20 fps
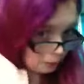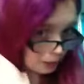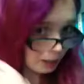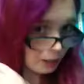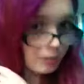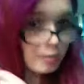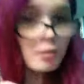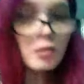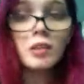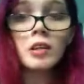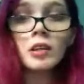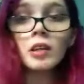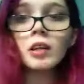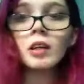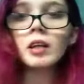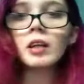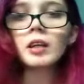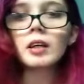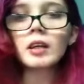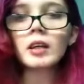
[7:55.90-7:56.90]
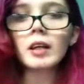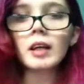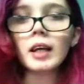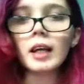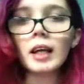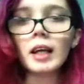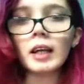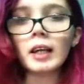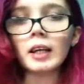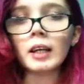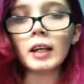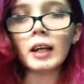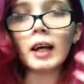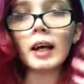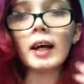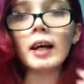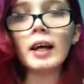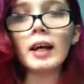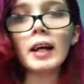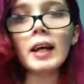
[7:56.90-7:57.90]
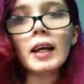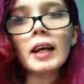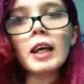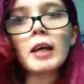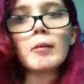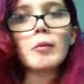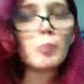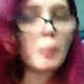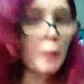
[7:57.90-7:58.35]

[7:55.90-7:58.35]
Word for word: mess. And it keeps